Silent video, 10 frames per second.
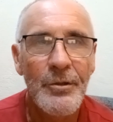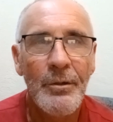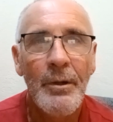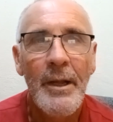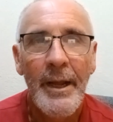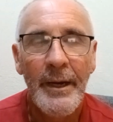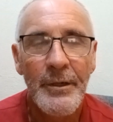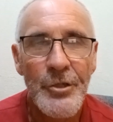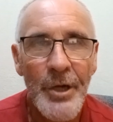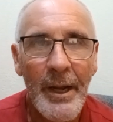you in a
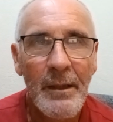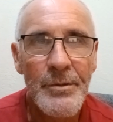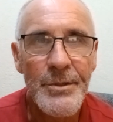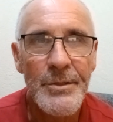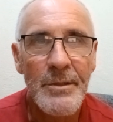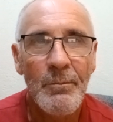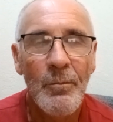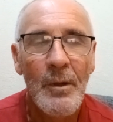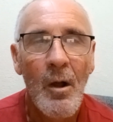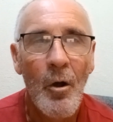jail system
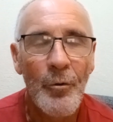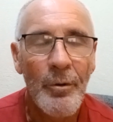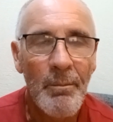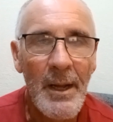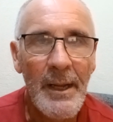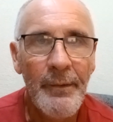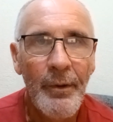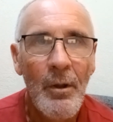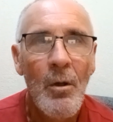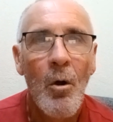on remand,
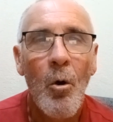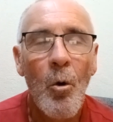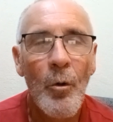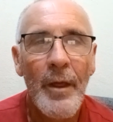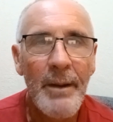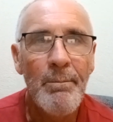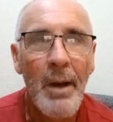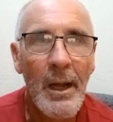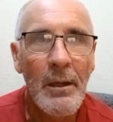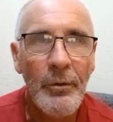or they
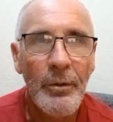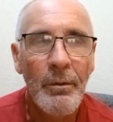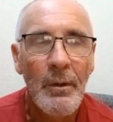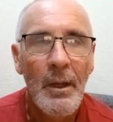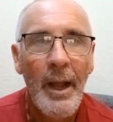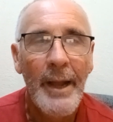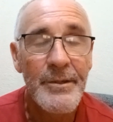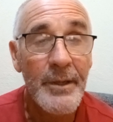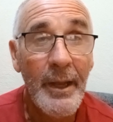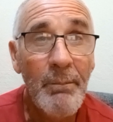bail you. And
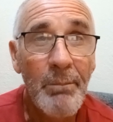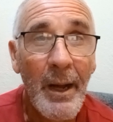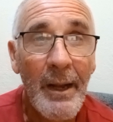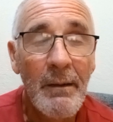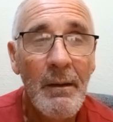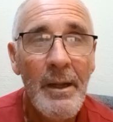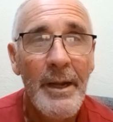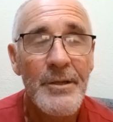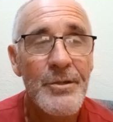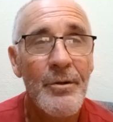to get bail,
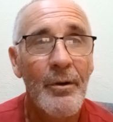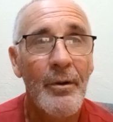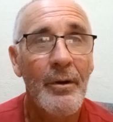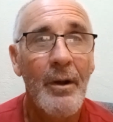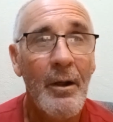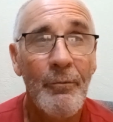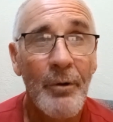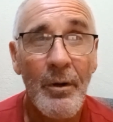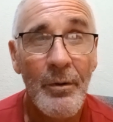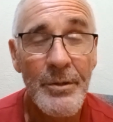it's not on own
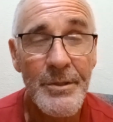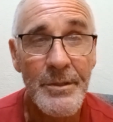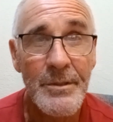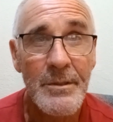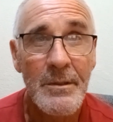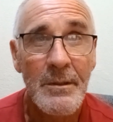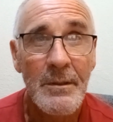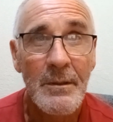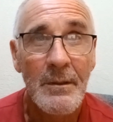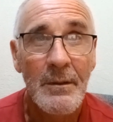reconnaissance
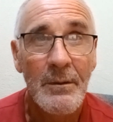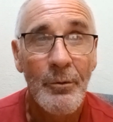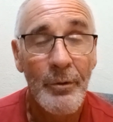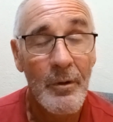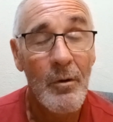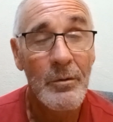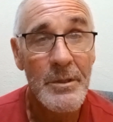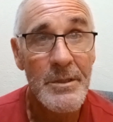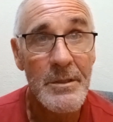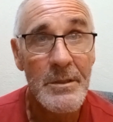or
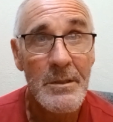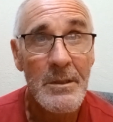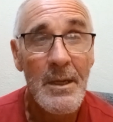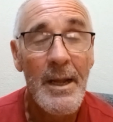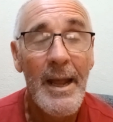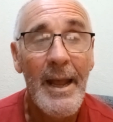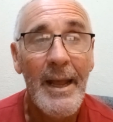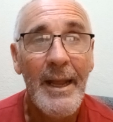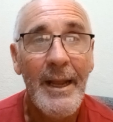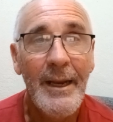recognizance.
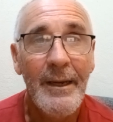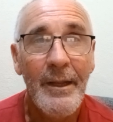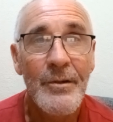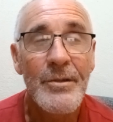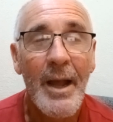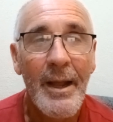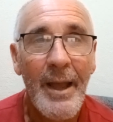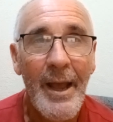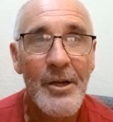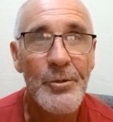It is a
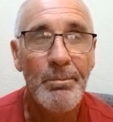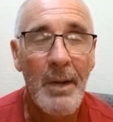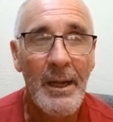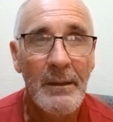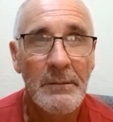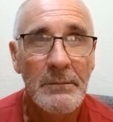cash bail.